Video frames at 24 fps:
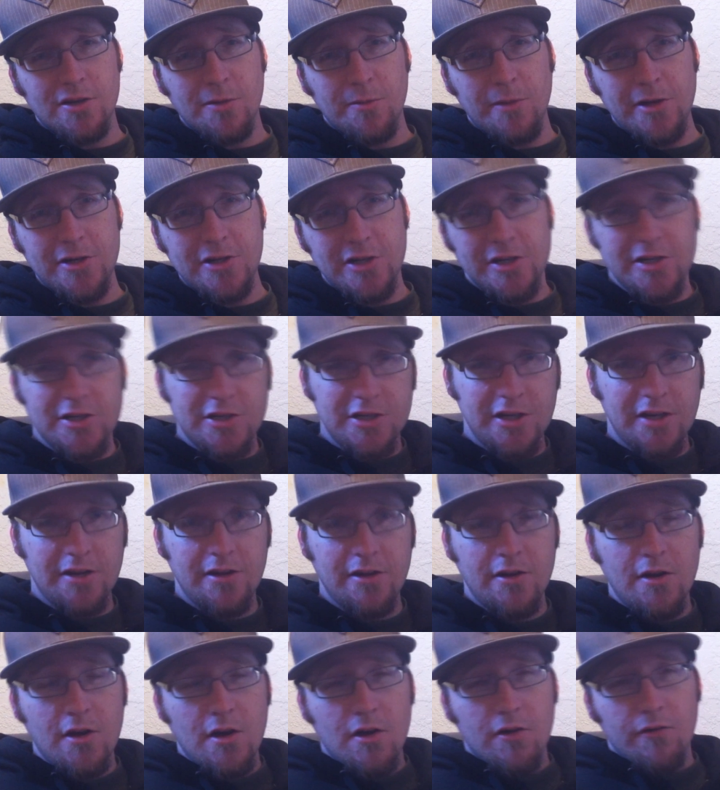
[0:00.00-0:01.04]
to look at my cheat
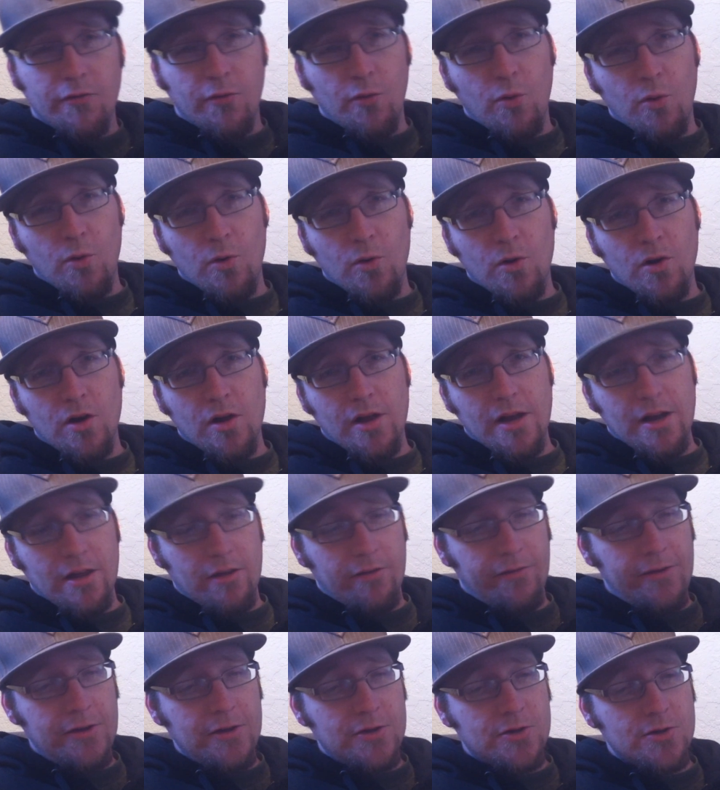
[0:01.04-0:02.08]
sheet for a lot
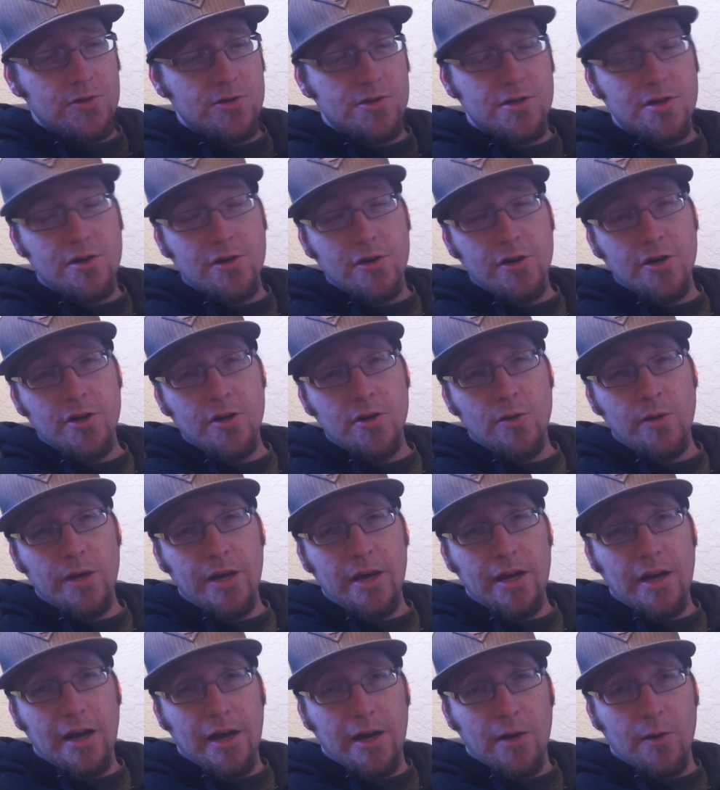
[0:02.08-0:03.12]
of the features that are new
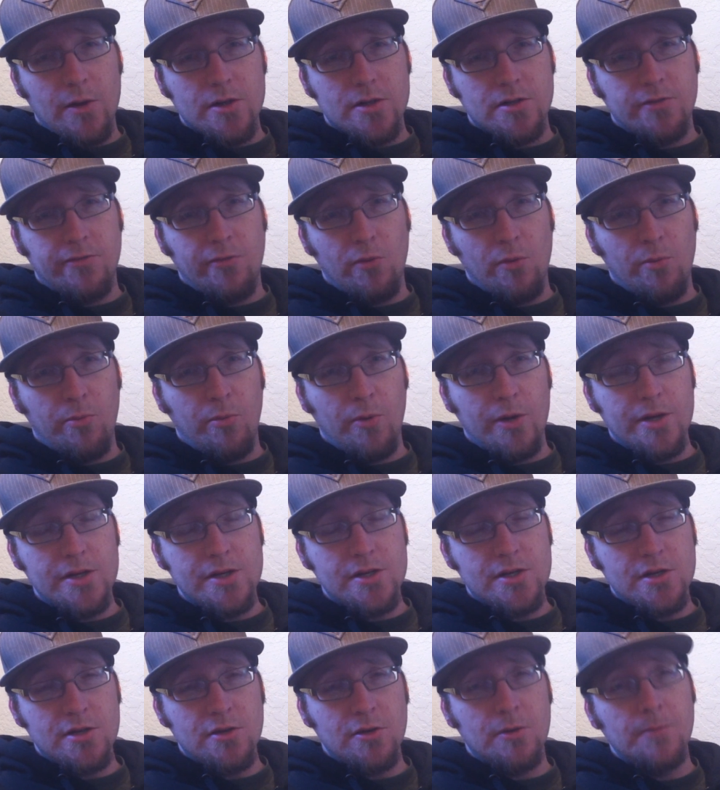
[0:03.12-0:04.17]
in iOS
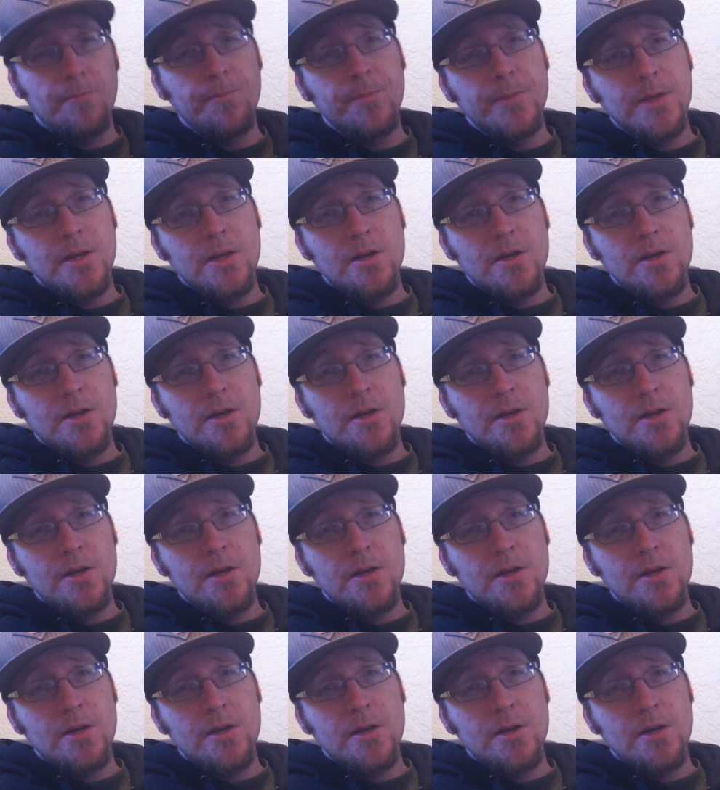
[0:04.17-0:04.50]
4.2.